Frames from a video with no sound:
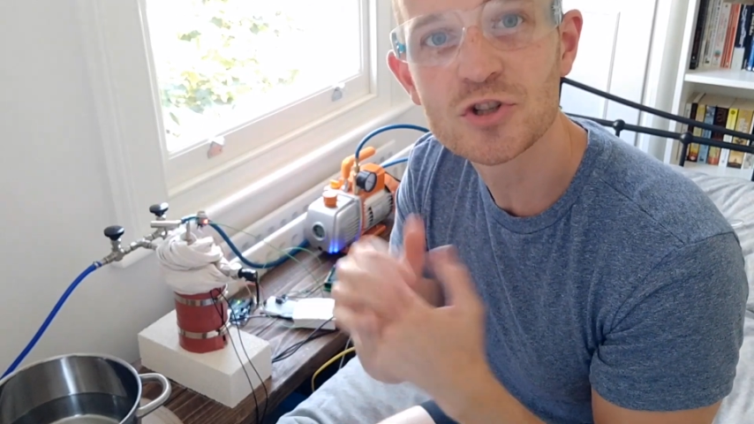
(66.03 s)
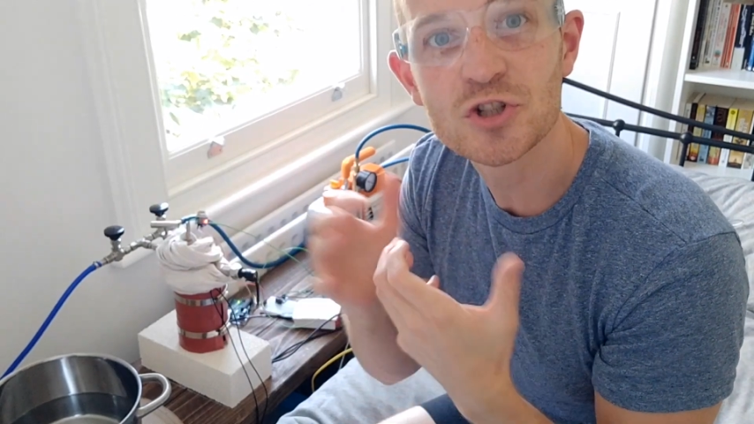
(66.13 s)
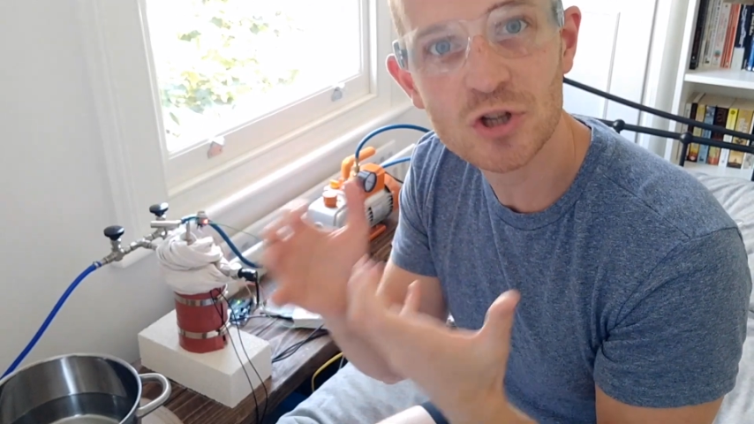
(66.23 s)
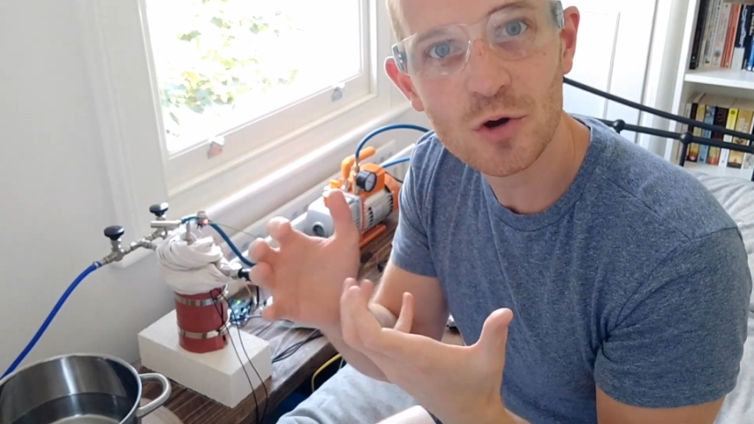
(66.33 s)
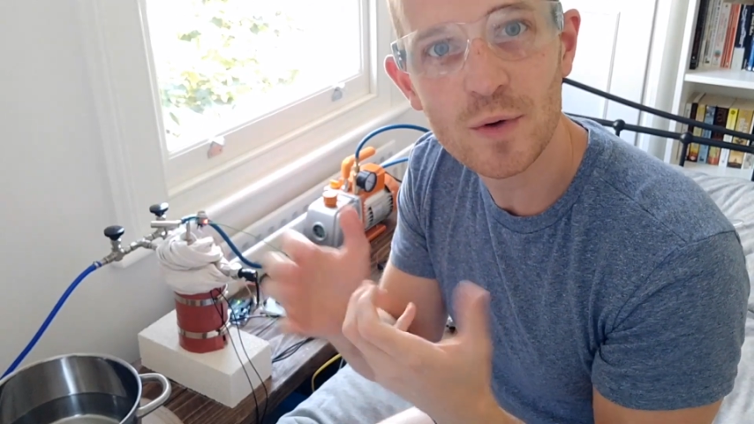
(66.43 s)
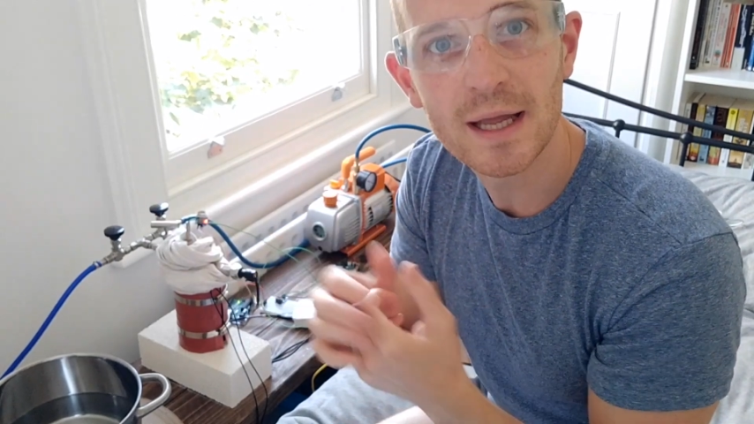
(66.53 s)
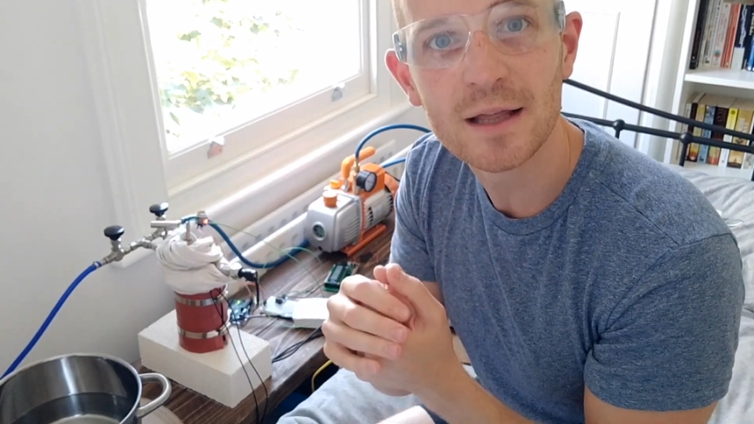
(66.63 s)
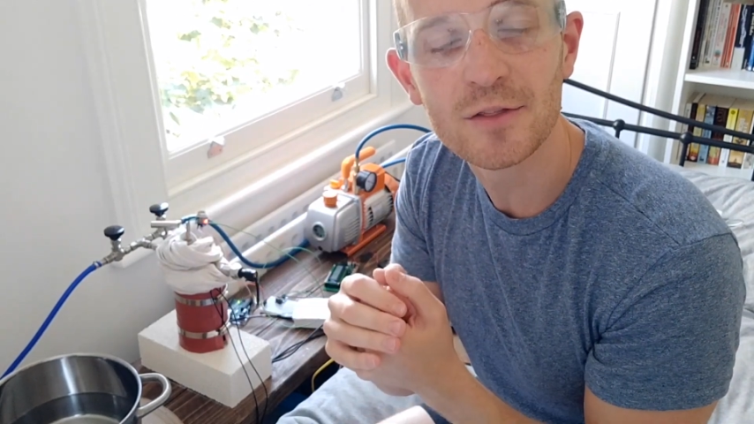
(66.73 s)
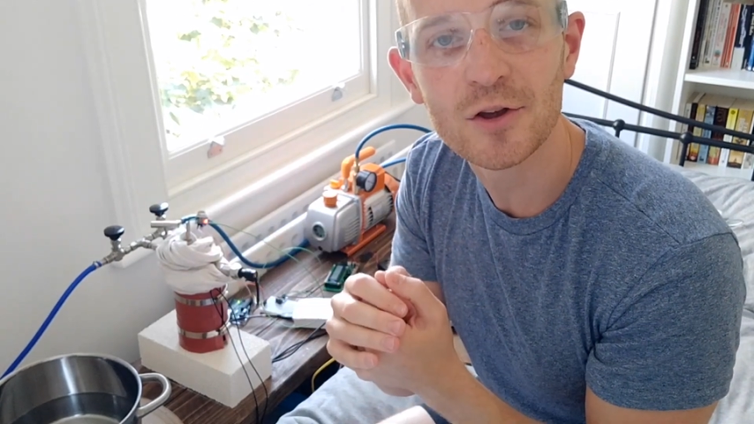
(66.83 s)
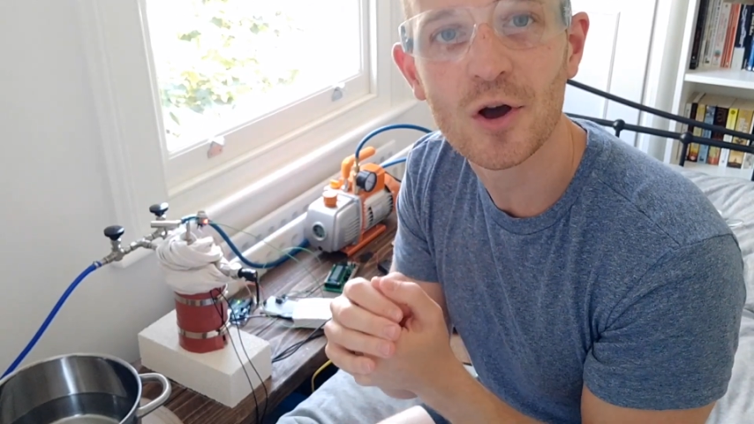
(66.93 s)

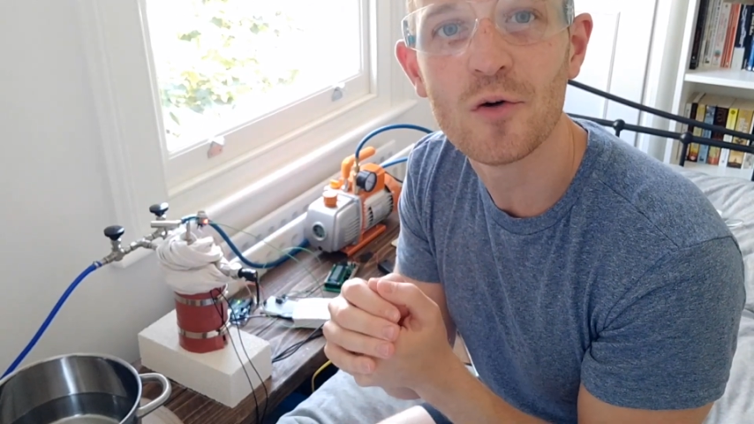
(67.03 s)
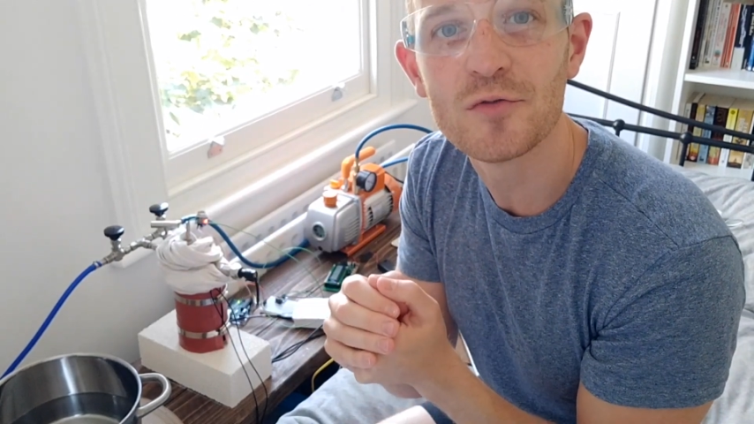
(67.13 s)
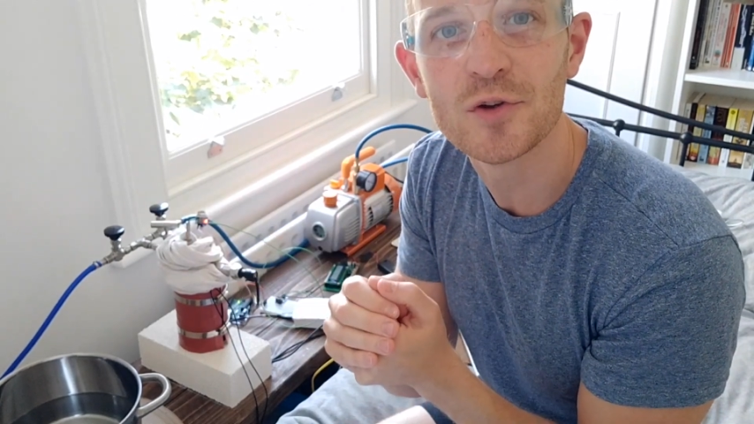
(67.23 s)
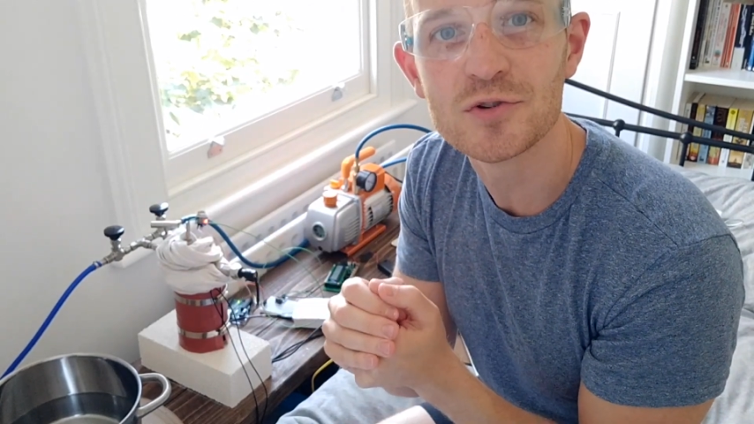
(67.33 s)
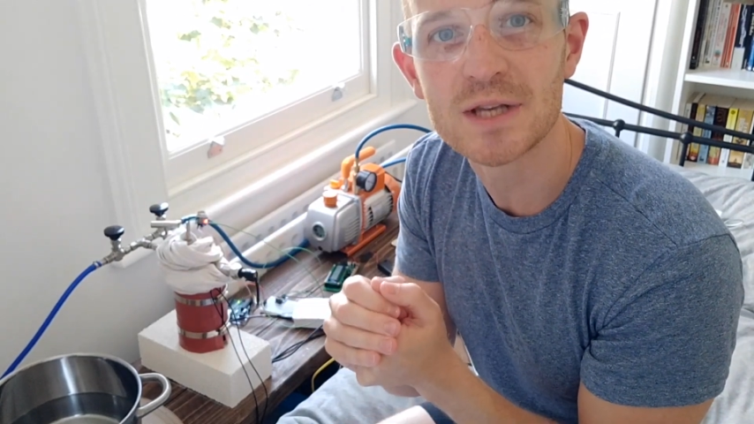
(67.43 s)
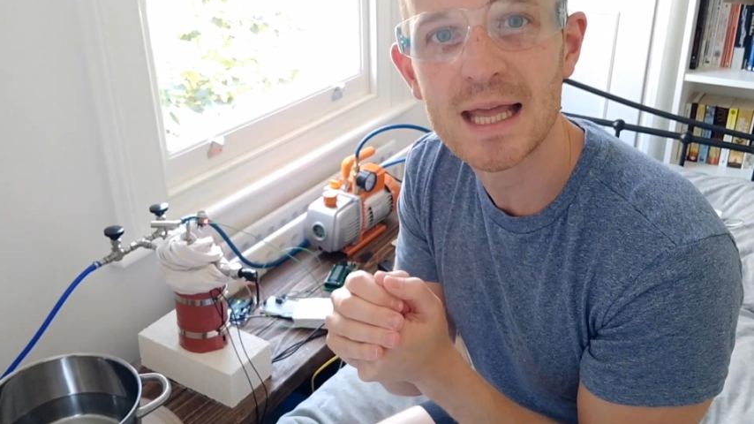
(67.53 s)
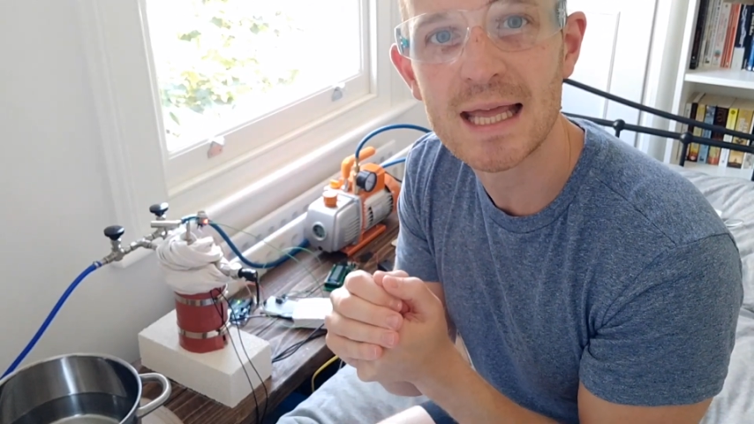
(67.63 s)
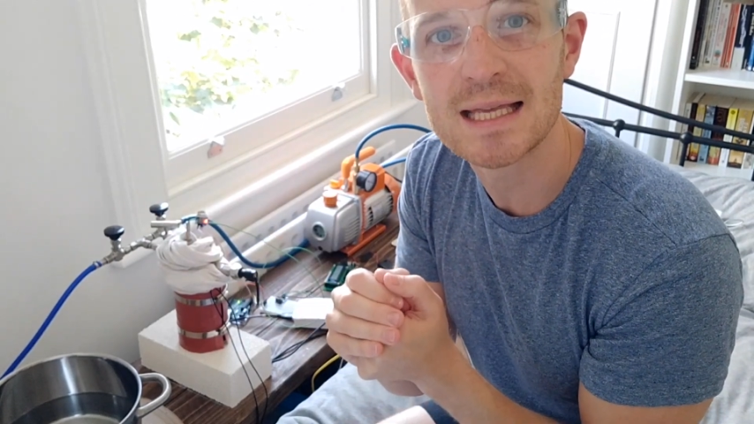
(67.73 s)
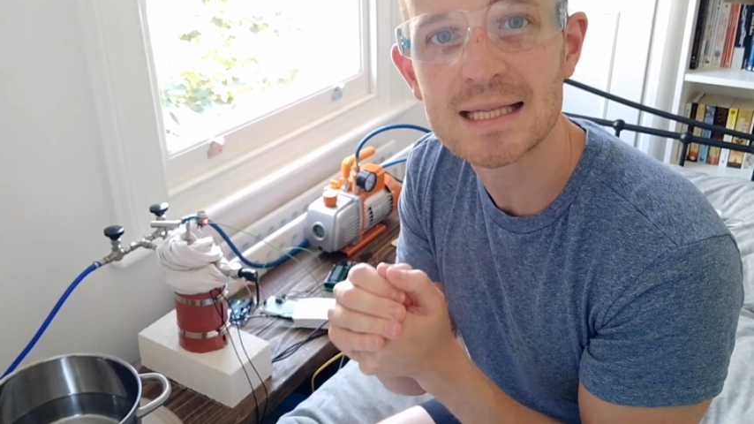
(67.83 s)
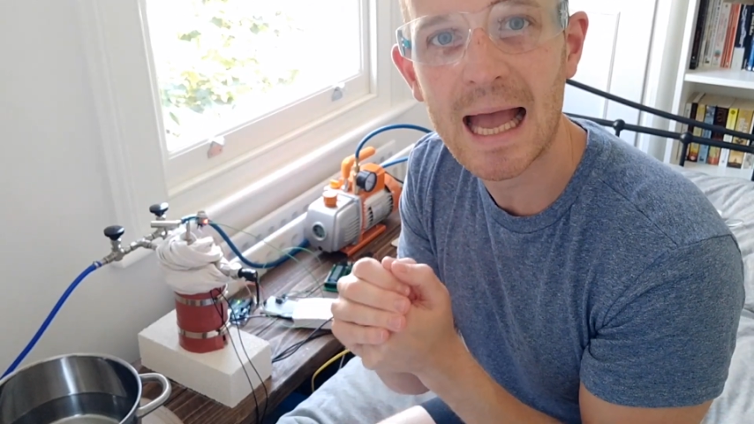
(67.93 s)
showing that cold fusion
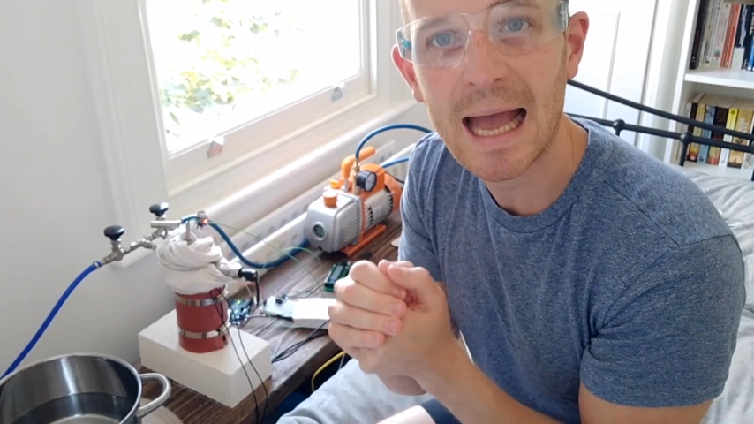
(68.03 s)
is